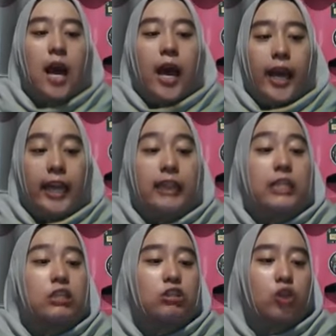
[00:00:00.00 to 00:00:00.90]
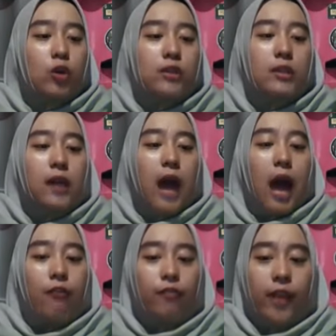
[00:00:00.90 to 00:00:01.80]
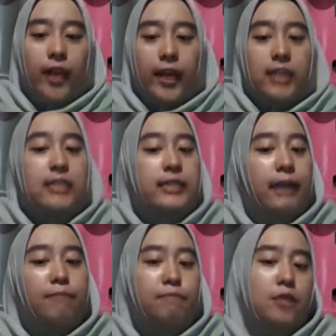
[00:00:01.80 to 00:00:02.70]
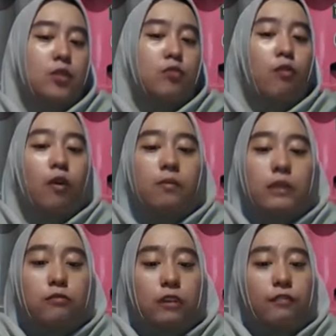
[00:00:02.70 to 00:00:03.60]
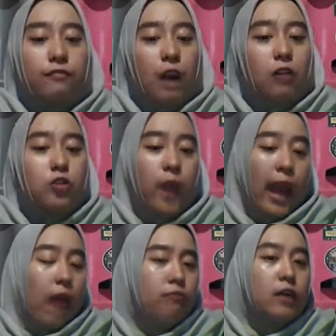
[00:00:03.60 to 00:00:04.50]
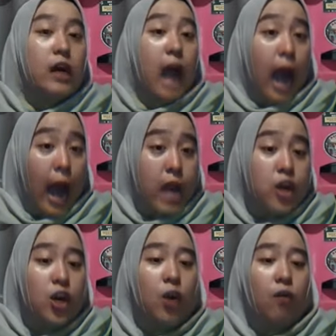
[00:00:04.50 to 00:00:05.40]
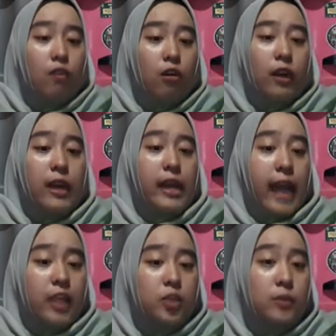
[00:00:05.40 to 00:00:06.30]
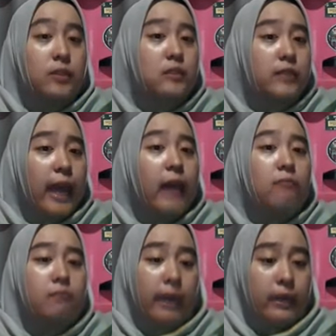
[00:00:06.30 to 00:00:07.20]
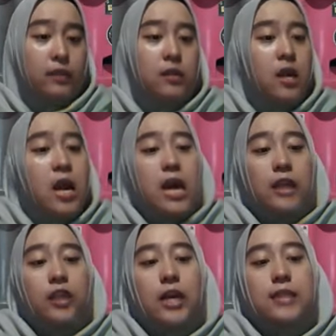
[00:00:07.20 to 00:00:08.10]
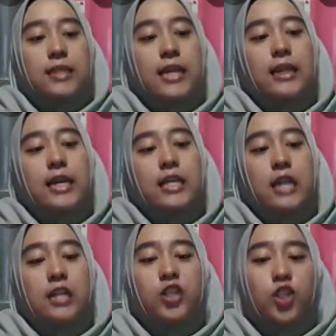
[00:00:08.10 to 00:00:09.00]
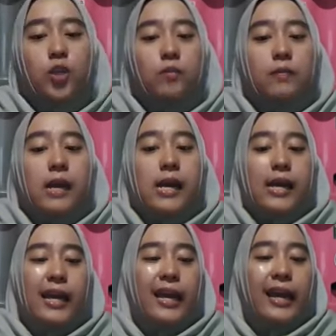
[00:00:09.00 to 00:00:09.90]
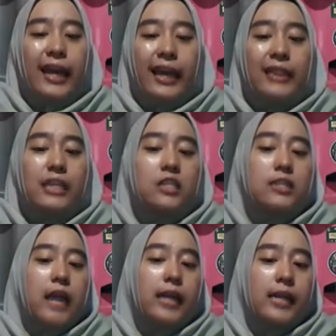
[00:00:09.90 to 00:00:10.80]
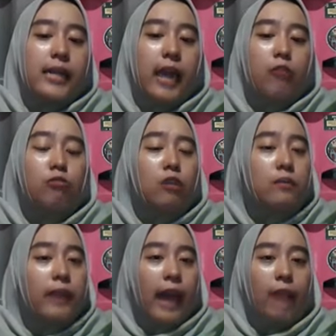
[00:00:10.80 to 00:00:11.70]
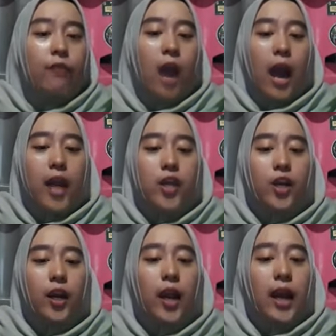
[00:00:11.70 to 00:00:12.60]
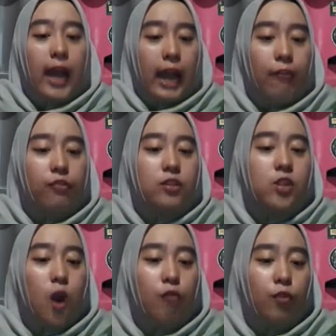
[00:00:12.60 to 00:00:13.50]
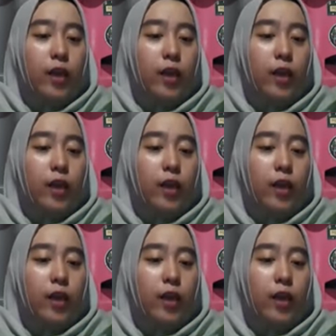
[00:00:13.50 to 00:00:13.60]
In the South African sample, women were found to have a higher work engagement than men. Thus, it is assumed in the study that women have higher levels of work